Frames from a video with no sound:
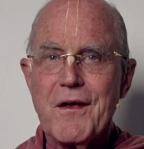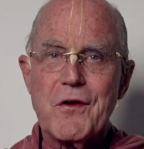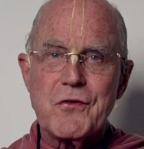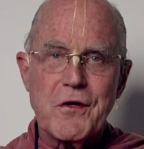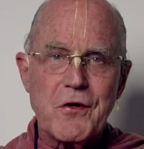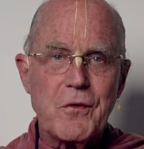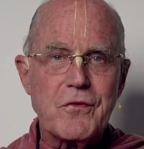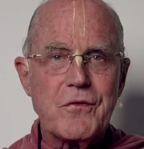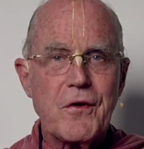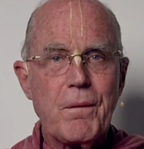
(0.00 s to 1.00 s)
Shri
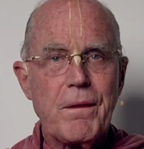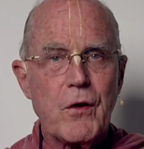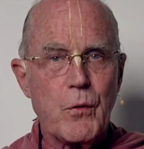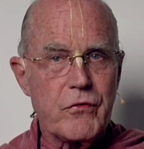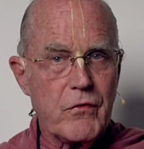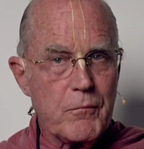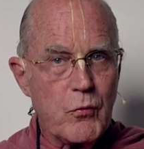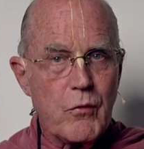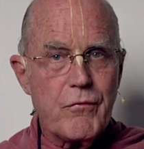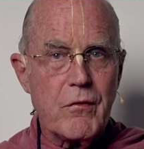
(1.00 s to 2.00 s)
Krishna, who is the
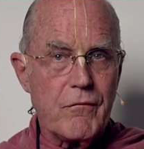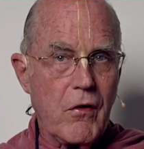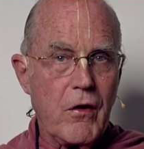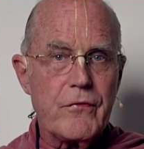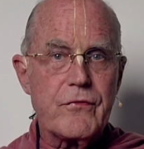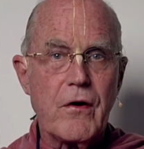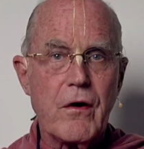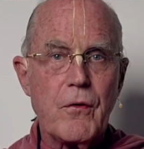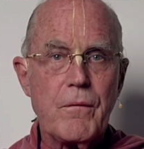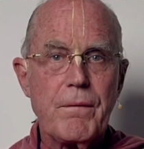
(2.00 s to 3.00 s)
remover of all
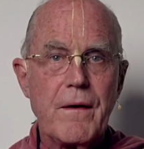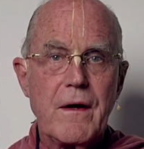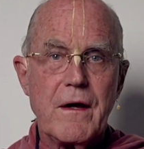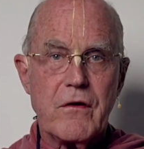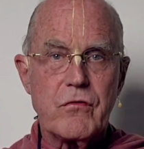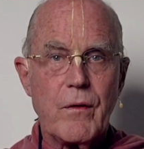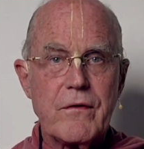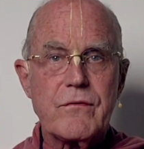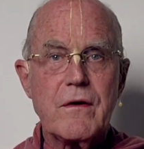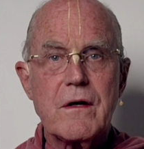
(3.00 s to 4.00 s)
sorrow, is
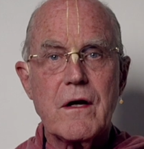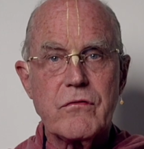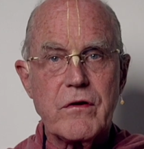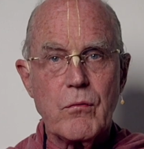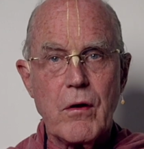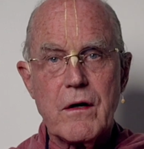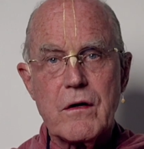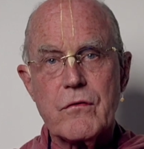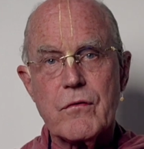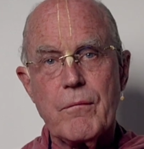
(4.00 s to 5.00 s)
resting in Shri
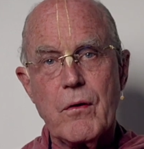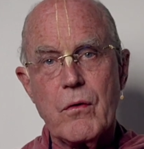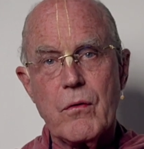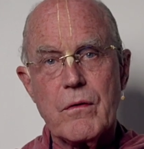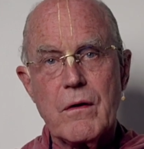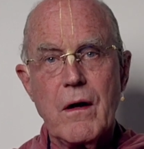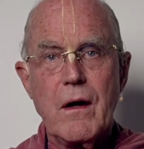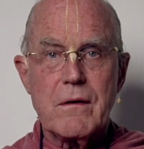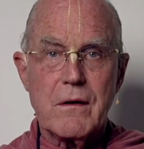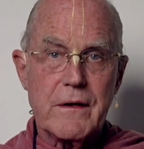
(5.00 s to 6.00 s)
Radhika's abode.
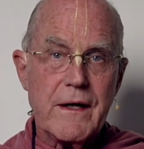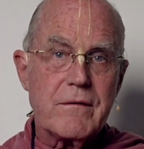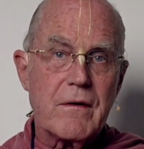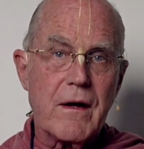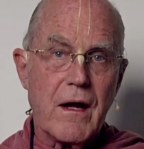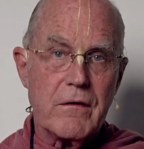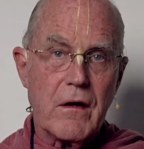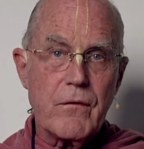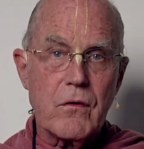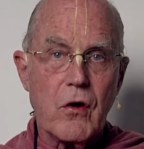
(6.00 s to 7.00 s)
Lalita and the
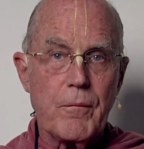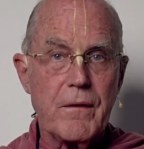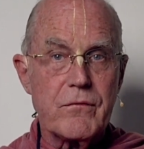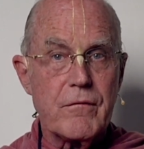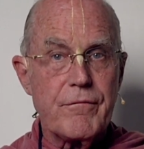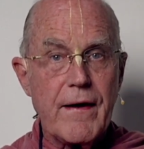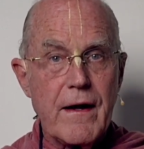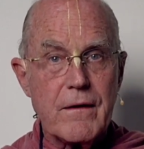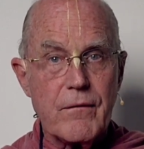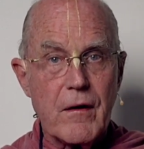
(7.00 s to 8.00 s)
other gopis are
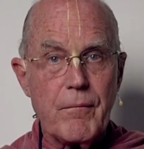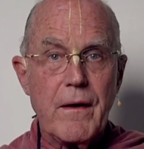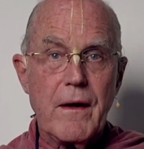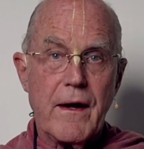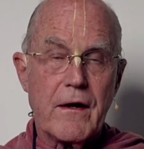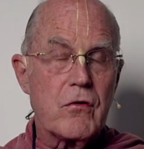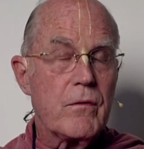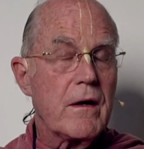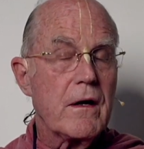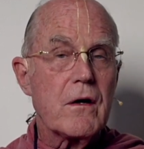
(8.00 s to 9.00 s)
fanning them and
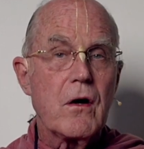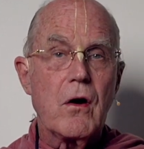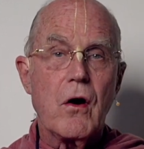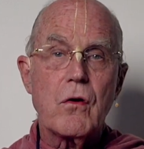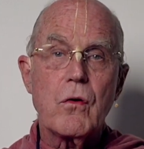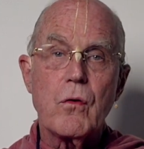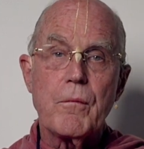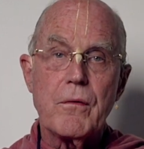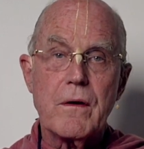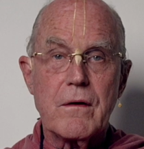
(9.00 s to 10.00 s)
creating a cool
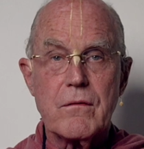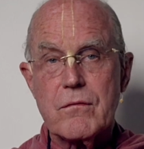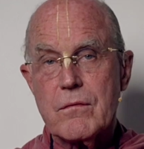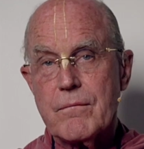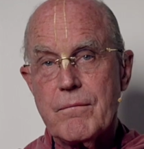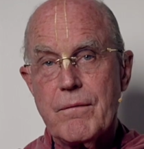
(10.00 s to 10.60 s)
breeze.